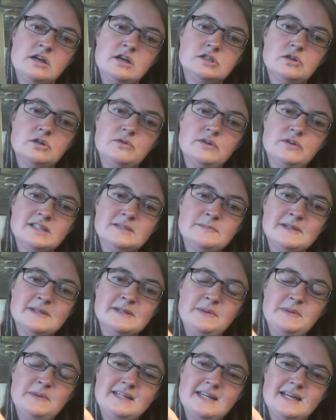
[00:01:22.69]
So
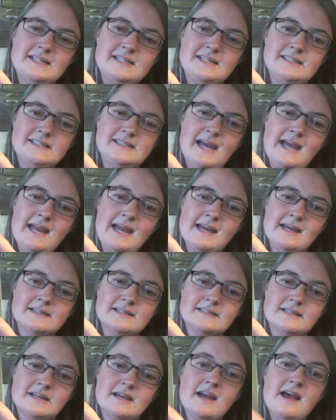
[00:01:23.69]
this must be
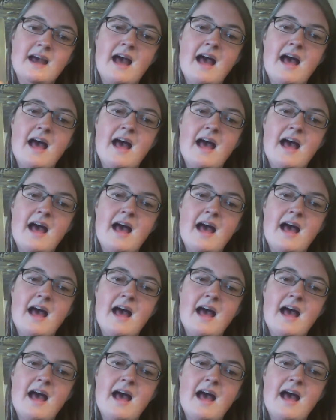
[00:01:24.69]
Daisy's aunt.